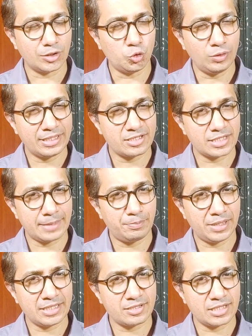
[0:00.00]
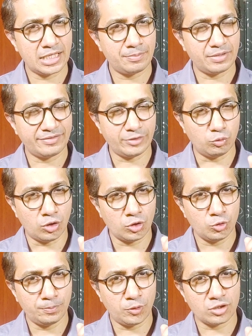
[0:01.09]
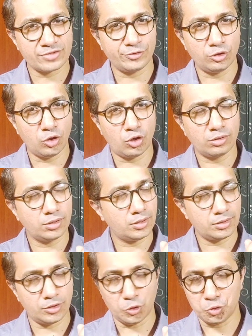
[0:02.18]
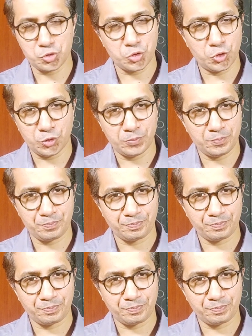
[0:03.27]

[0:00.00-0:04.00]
Do it step by step. If you want to pause for longer, do so.